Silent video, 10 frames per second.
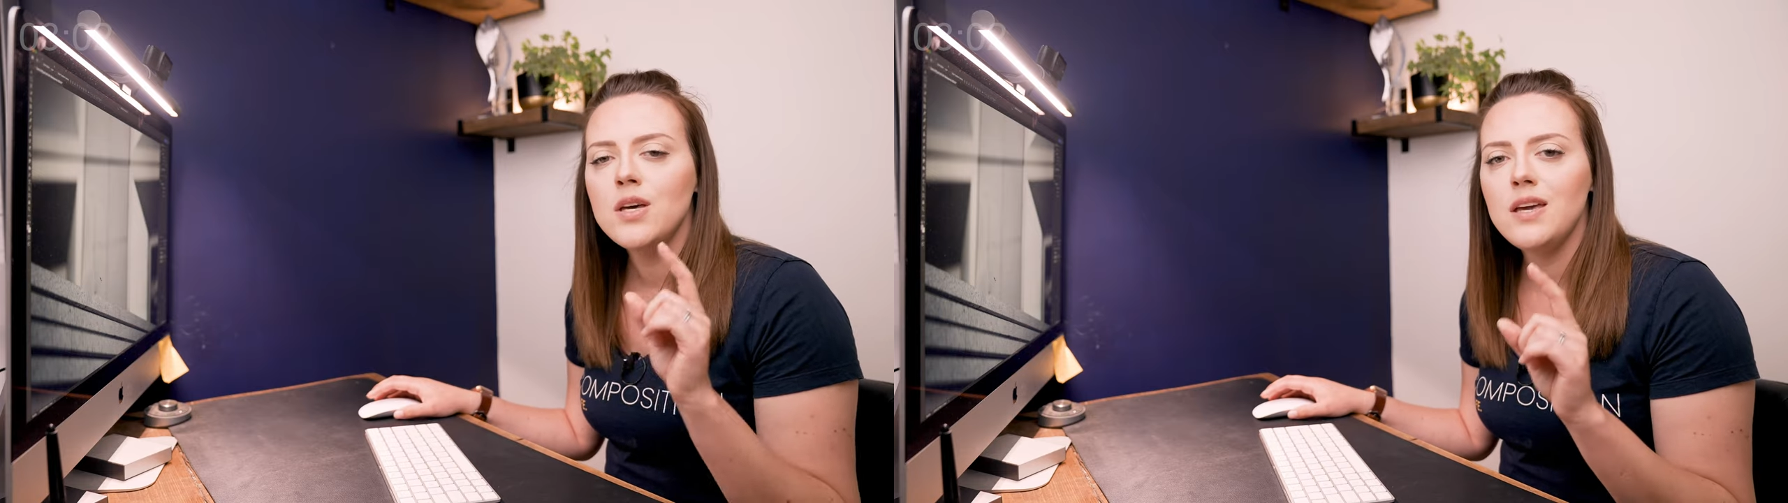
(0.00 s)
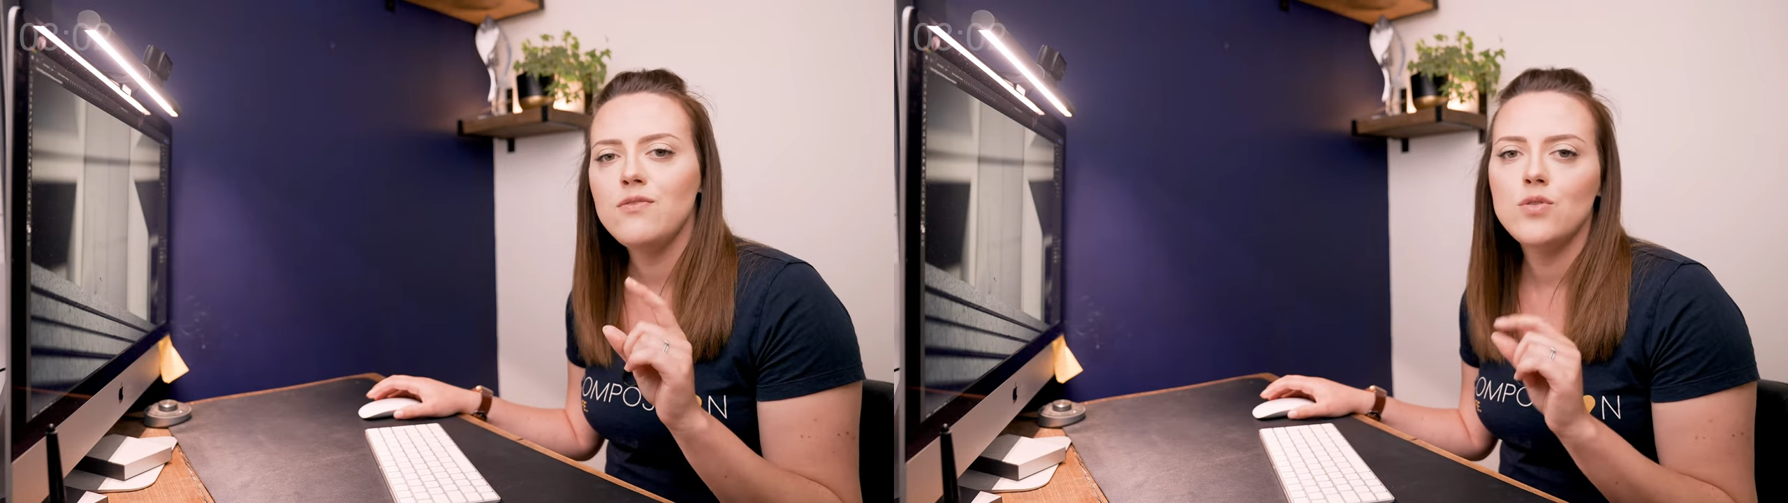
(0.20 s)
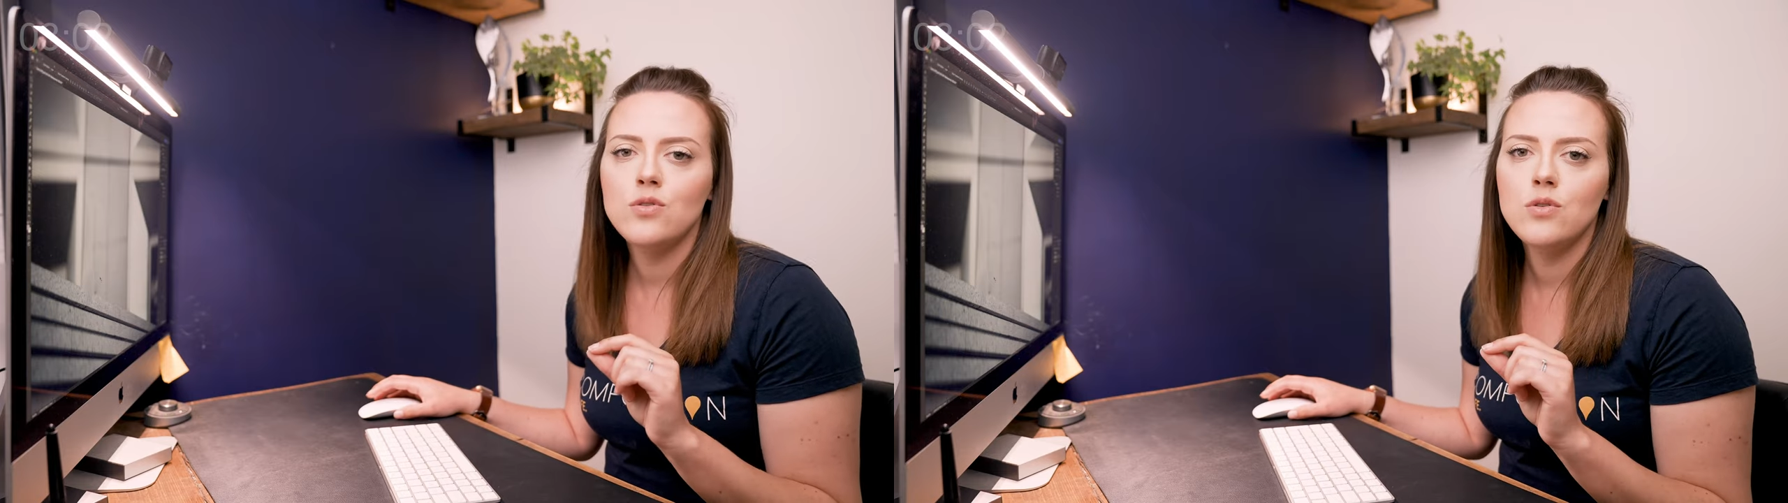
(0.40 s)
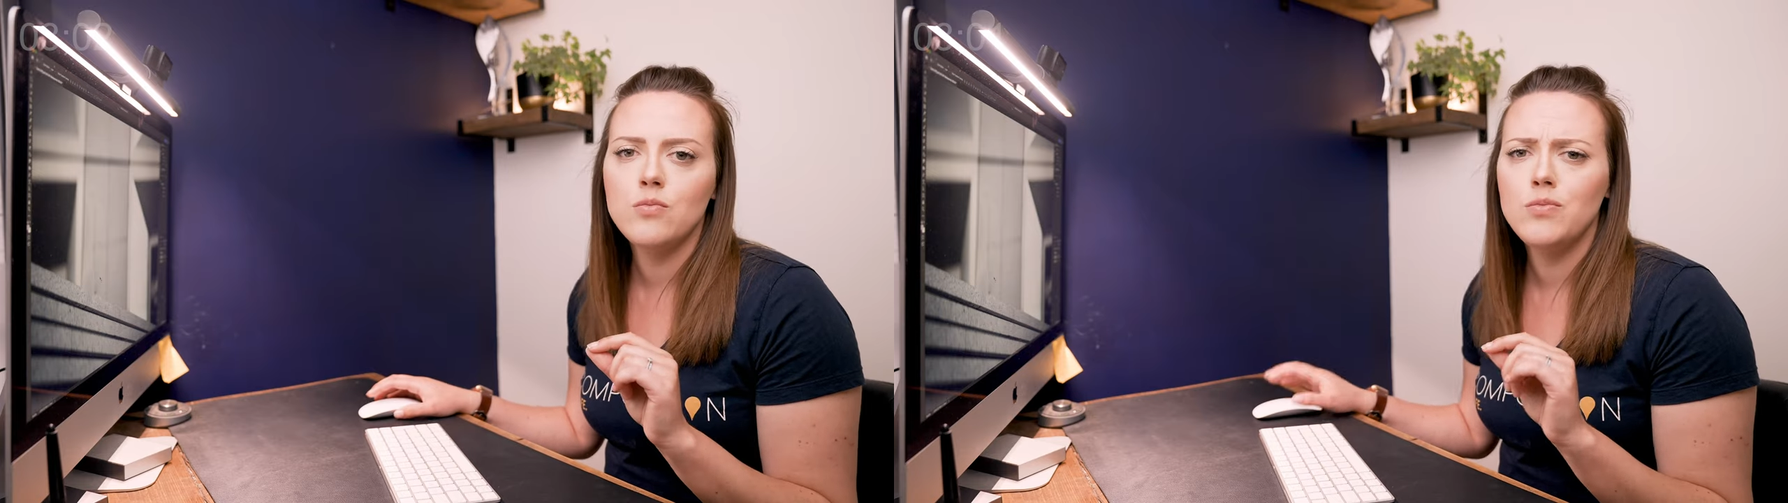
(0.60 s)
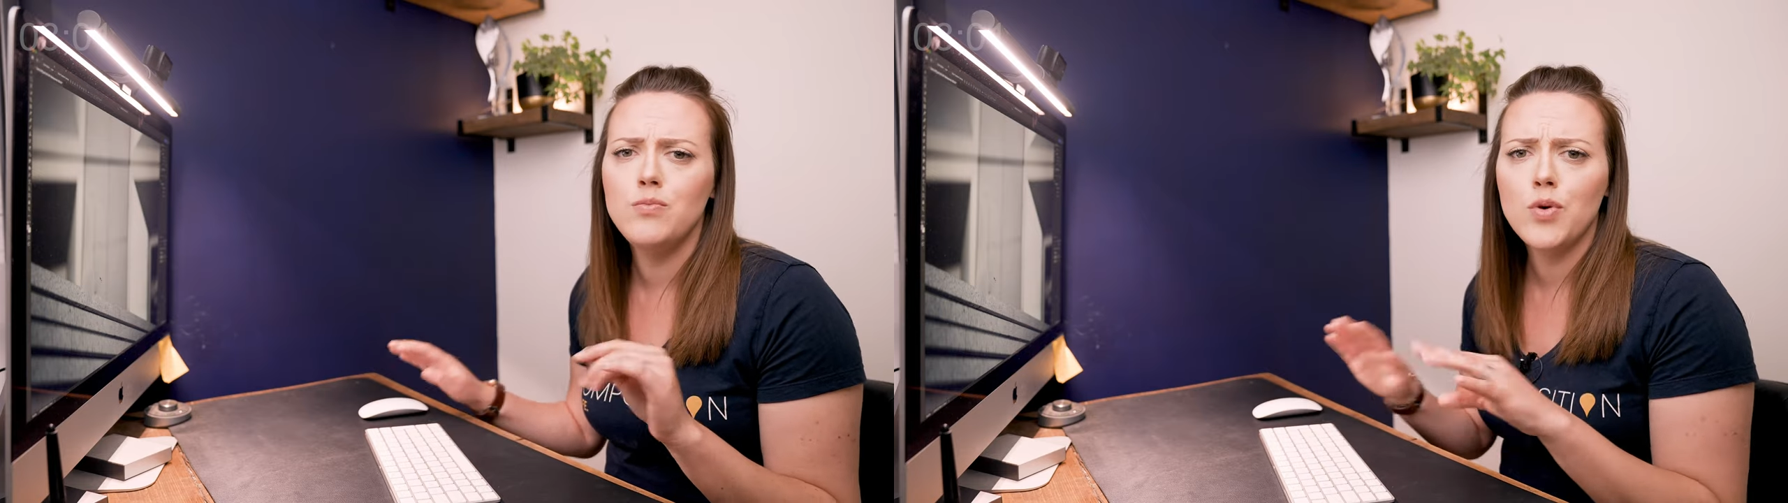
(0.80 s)
If you're
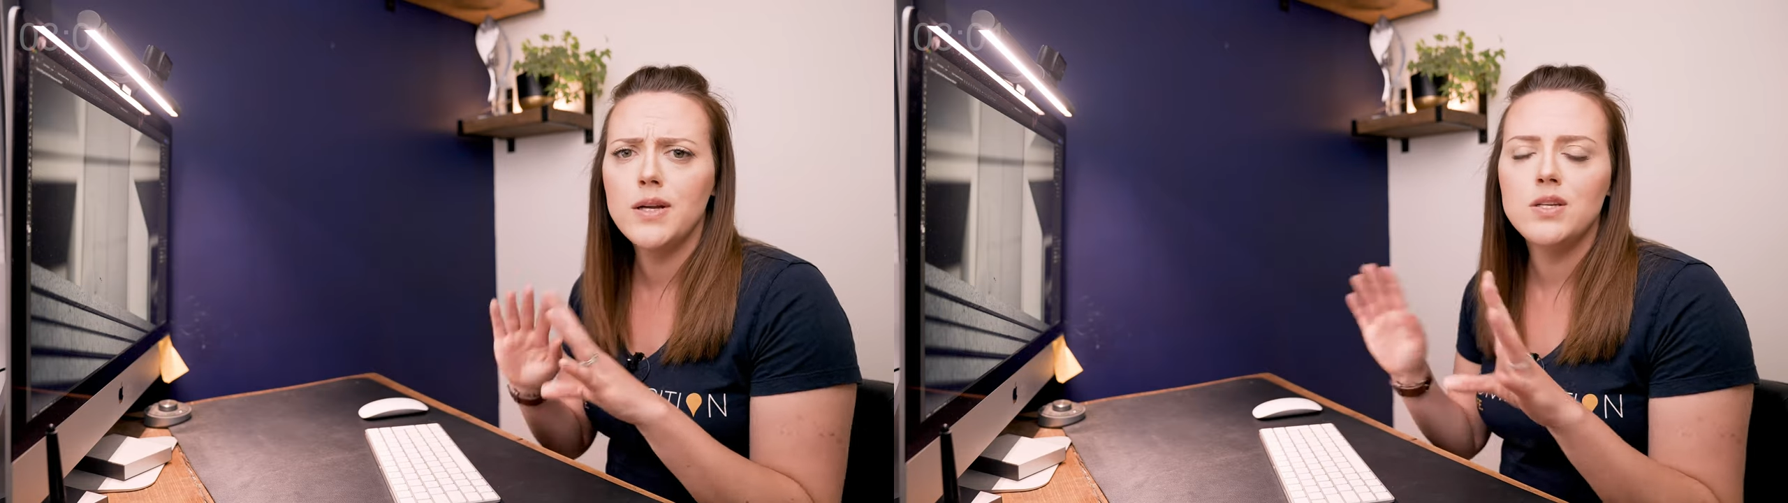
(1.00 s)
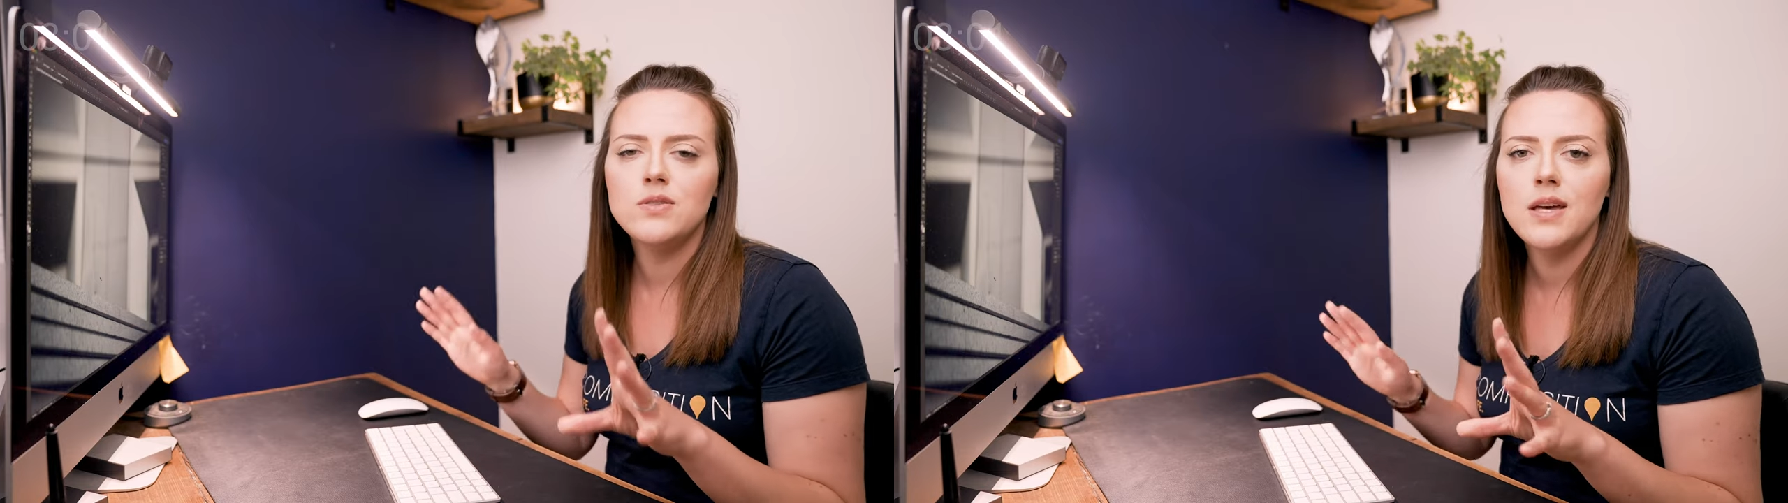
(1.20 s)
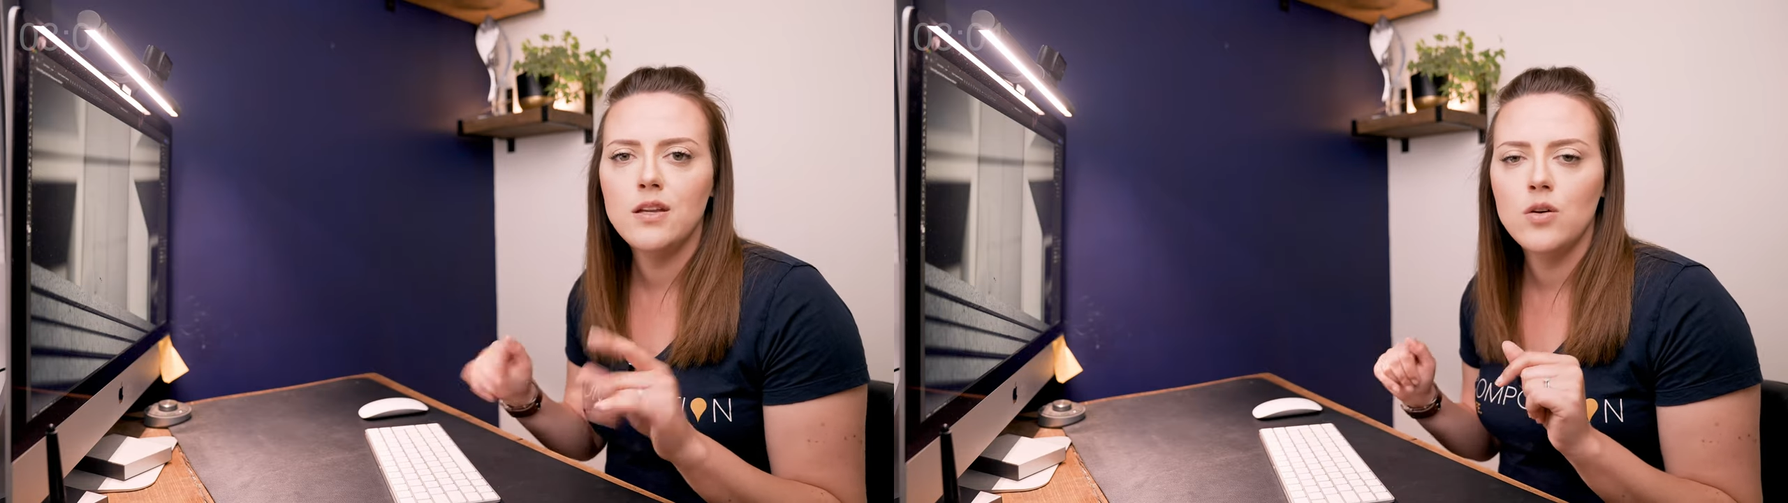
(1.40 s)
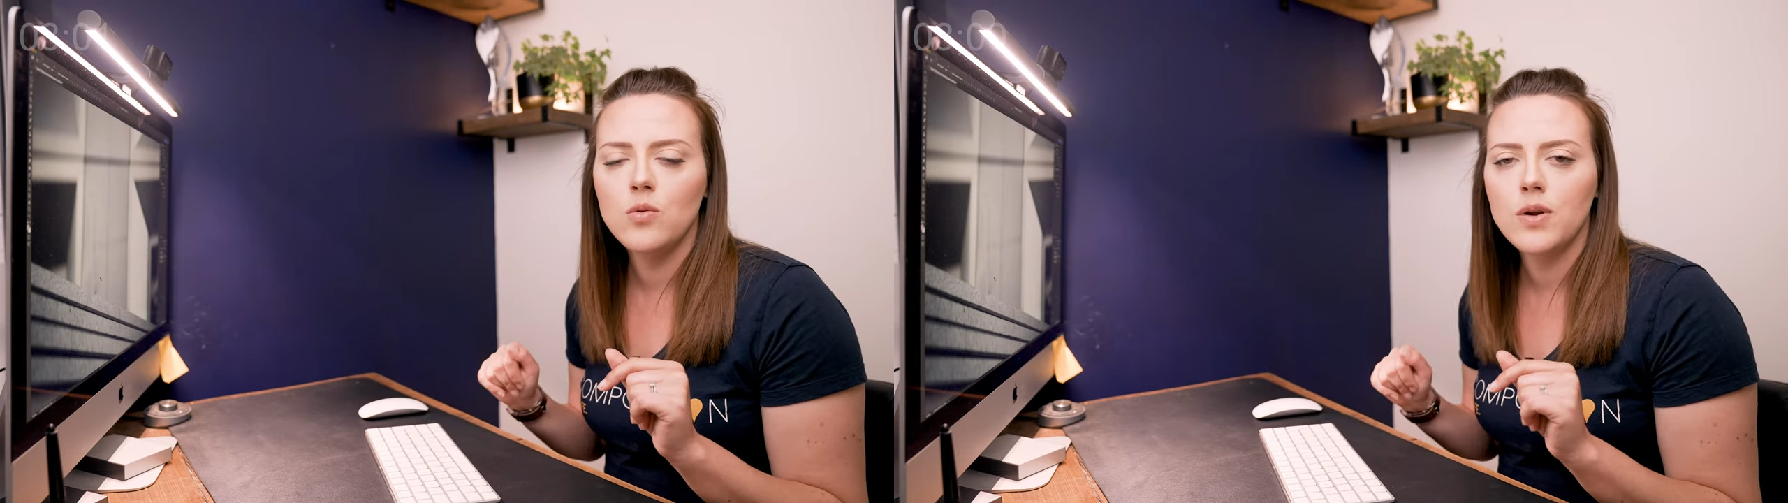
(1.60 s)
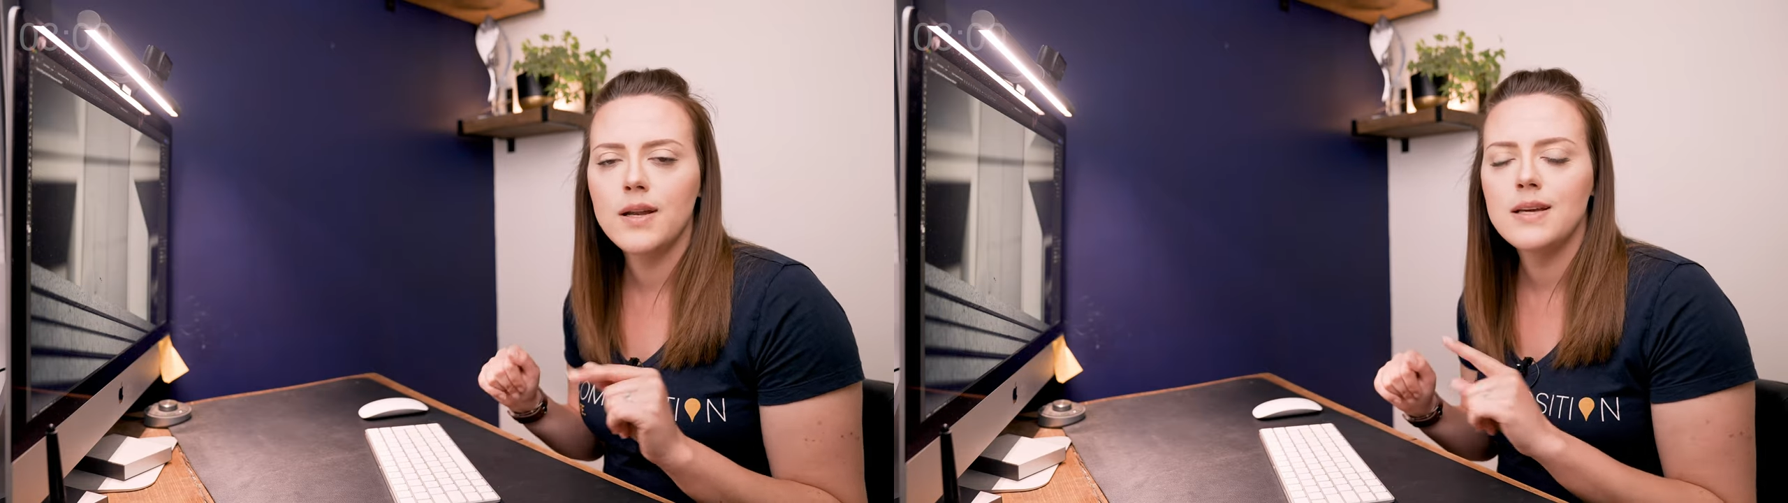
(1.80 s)
brand new to that, you don't
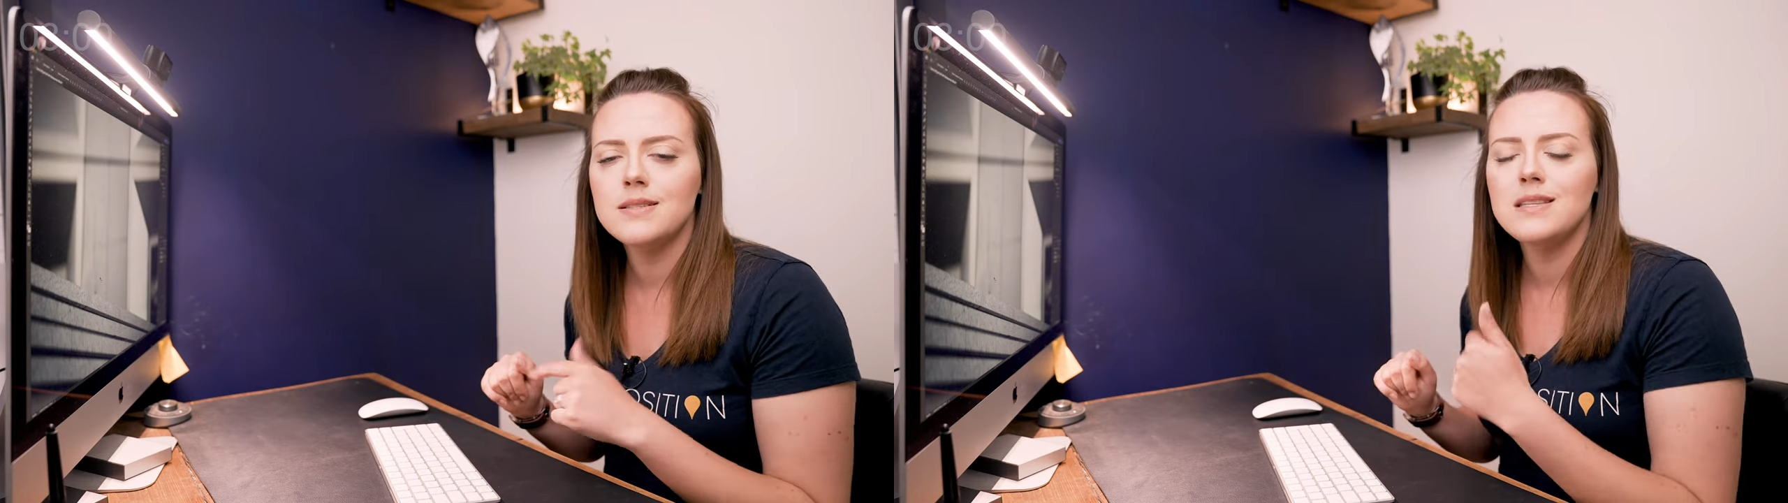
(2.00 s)
know what it is,